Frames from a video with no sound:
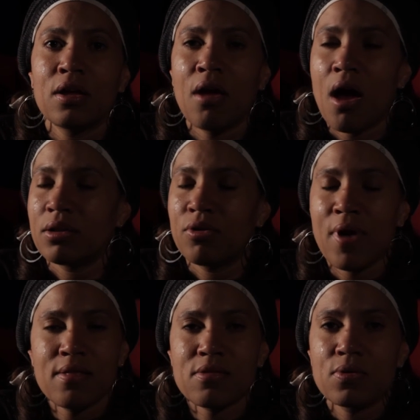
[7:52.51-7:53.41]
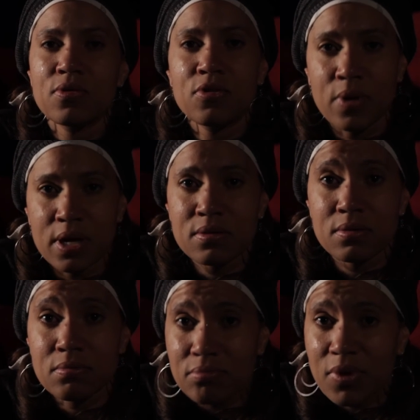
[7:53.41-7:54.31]
God grants those to
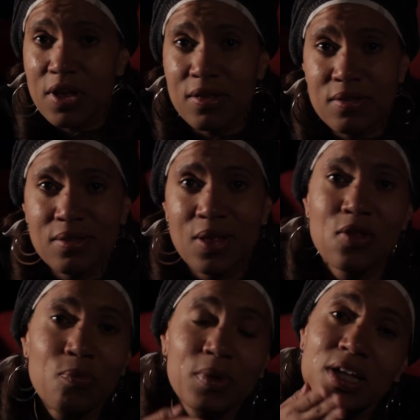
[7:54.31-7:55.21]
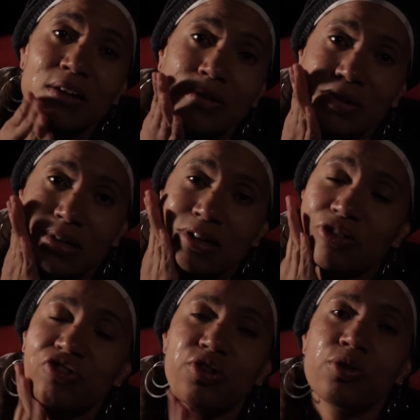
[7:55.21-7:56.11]
us, his, his believers and
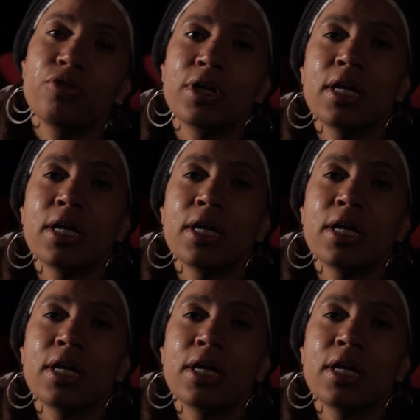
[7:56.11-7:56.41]
his children.